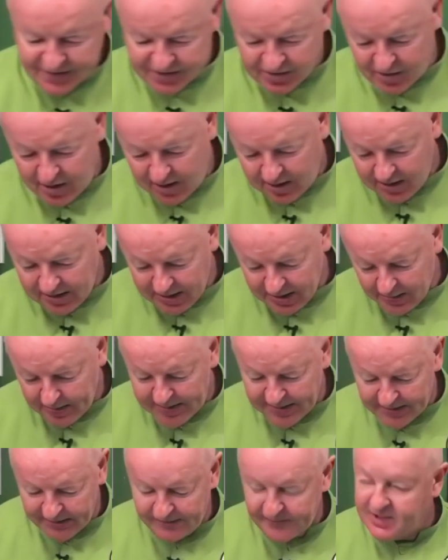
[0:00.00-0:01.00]
got a little bit
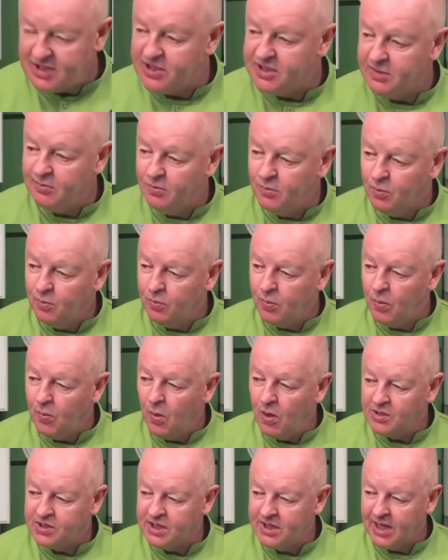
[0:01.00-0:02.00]
of
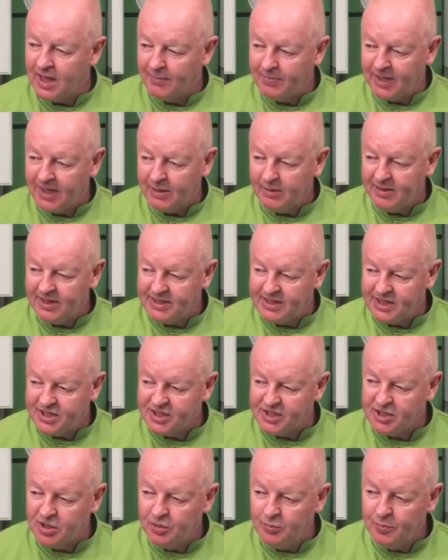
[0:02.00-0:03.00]
washing up liquid dish
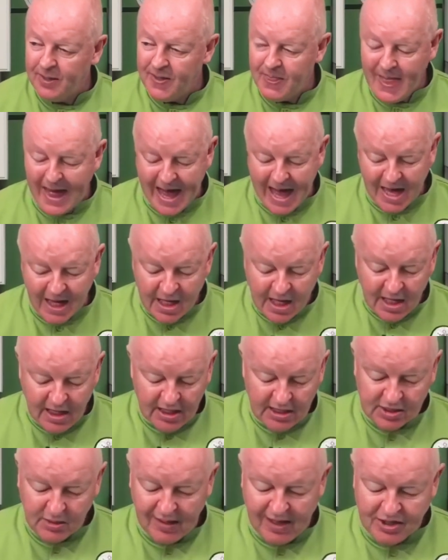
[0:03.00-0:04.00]
soap in there.
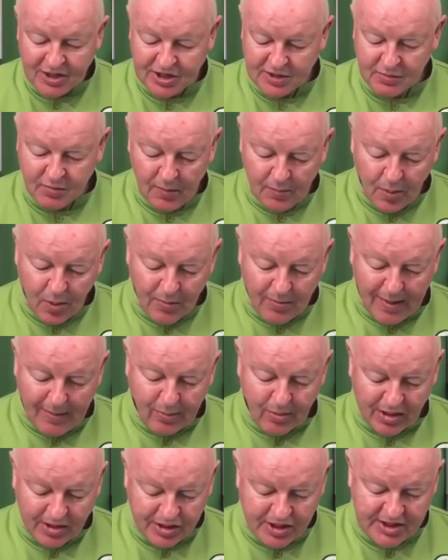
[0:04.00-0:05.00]
So I just will put my
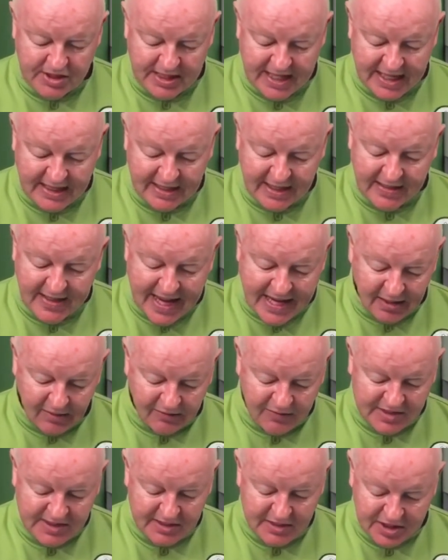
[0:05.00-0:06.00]
brushes in, and then
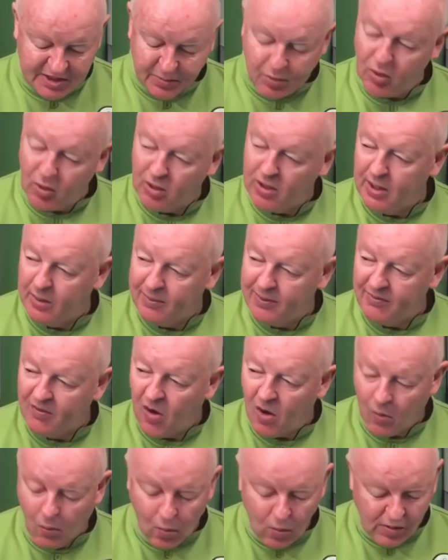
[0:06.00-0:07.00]
obviously just put a little bit of
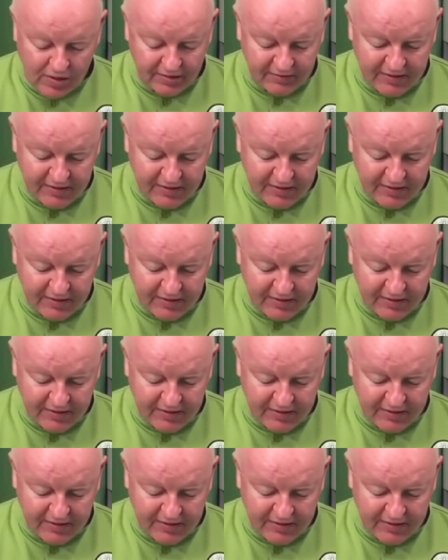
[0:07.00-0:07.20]
hot water